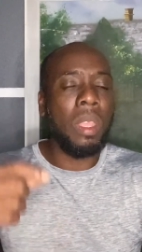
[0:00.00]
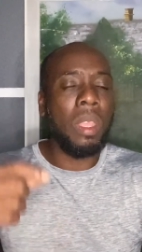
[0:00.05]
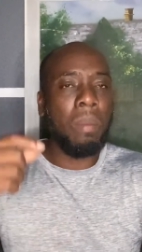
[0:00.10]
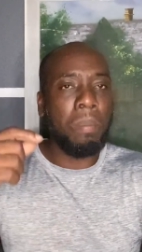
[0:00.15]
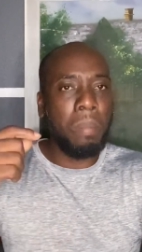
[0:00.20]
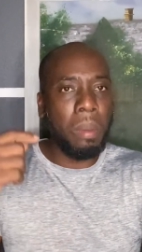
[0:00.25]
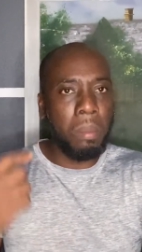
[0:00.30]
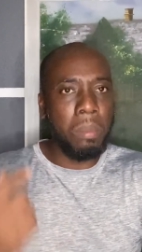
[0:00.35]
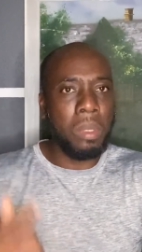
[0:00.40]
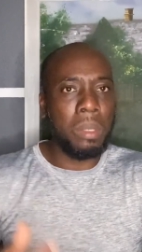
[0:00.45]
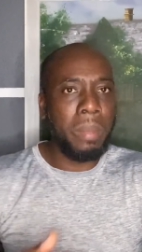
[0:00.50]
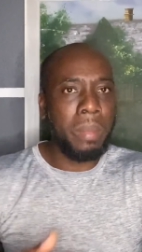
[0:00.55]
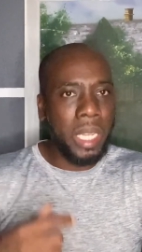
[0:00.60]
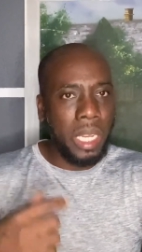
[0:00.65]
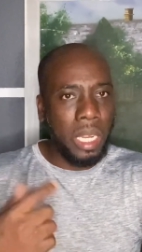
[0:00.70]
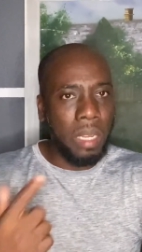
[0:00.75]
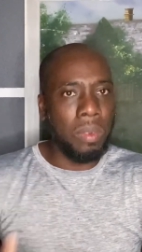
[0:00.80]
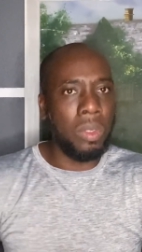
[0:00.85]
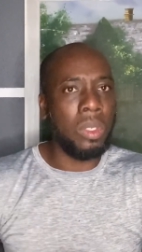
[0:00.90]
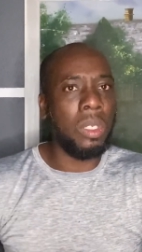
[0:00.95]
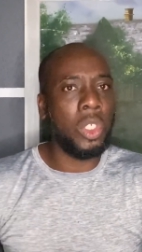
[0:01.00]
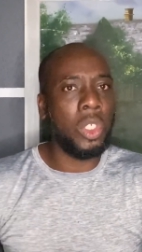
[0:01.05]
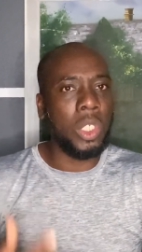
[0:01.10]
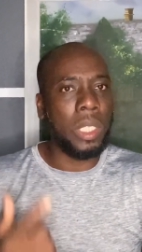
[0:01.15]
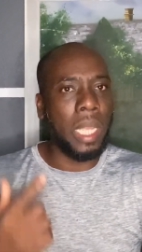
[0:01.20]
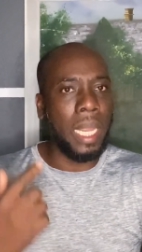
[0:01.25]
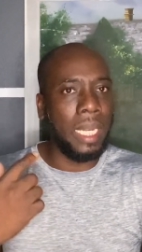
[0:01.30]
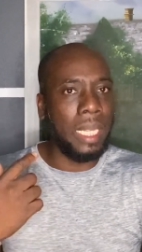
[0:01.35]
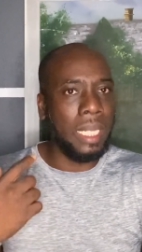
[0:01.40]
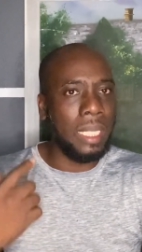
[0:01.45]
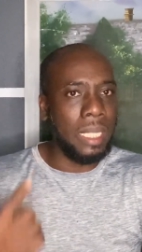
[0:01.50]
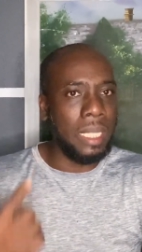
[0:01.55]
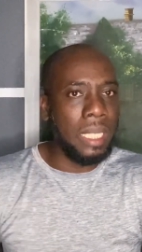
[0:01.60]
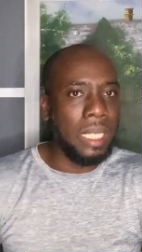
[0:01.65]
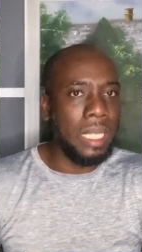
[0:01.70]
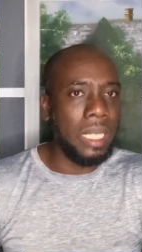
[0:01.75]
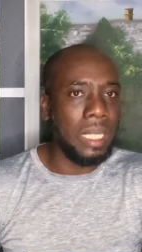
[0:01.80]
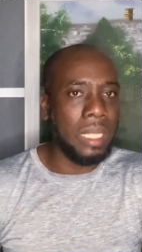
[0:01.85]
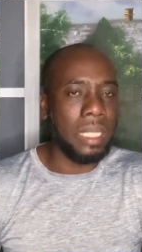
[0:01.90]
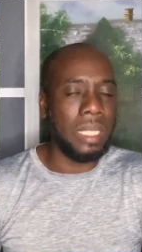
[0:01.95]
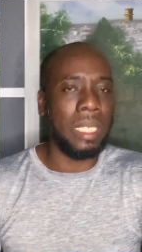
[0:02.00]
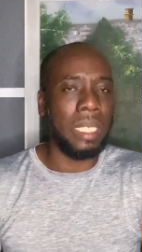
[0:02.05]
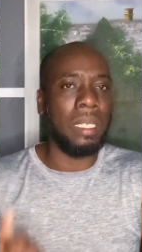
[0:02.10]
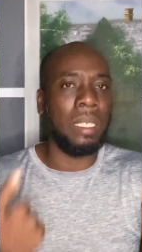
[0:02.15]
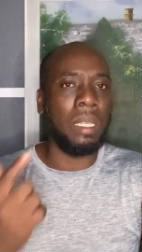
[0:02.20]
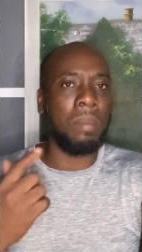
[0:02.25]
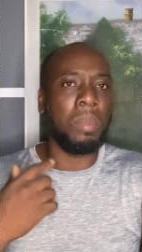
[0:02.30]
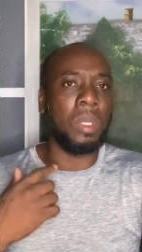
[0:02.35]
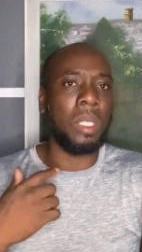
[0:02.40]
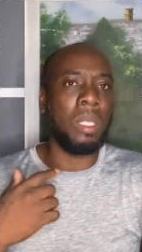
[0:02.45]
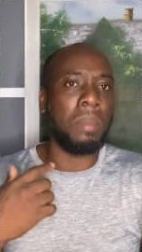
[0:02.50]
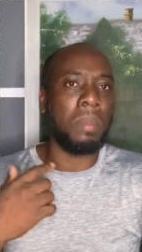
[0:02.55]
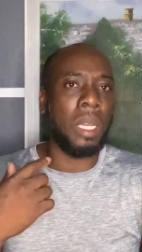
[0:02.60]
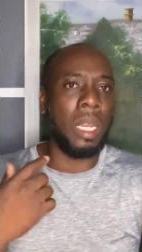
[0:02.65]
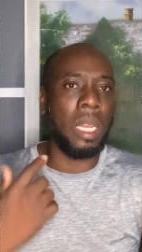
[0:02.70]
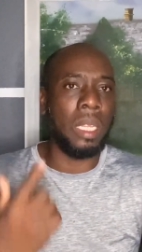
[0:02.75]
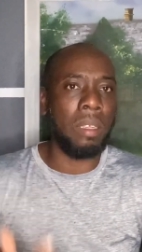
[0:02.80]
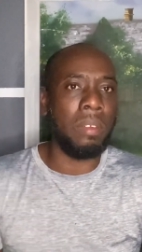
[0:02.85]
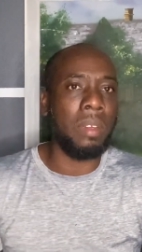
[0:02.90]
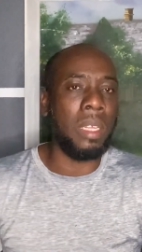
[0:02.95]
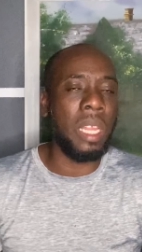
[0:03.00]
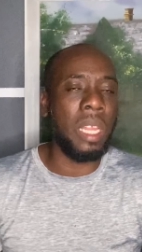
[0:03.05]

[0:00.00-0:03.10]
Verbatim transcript: people must be careful when signing deals and you're putting collateral.